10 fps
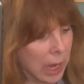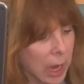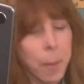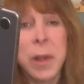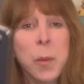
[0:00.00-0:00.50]

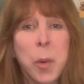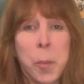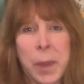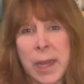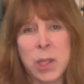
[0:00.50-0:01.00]
I'm a little
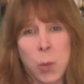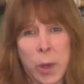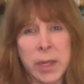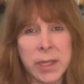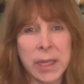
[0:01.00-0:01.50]
perplexed
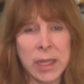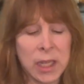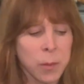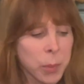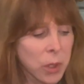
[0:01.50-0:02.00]
where to stick the
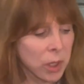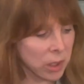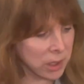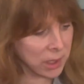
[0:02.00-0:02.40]
computer because it